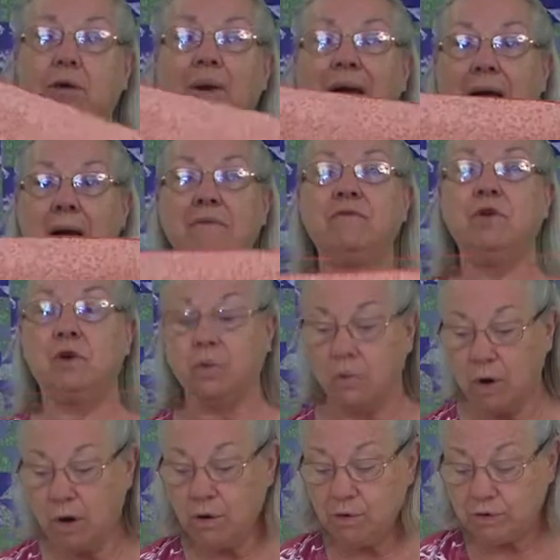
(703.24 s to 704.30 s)
you have your
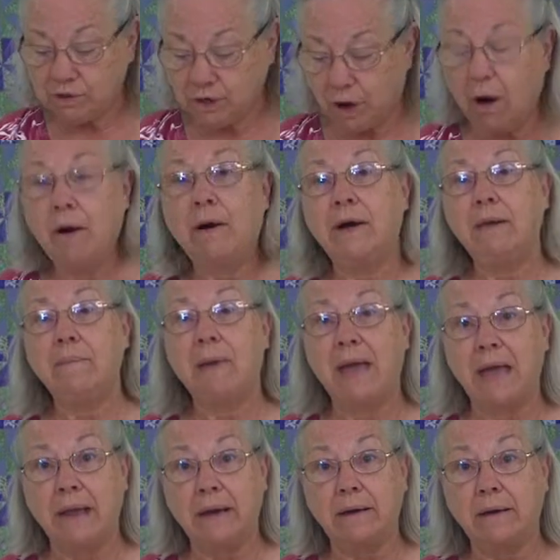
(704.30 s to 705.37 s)
rows already
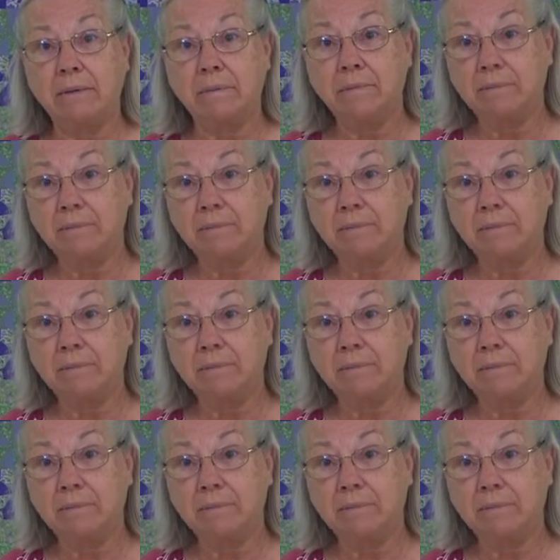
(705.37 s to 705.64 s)
made.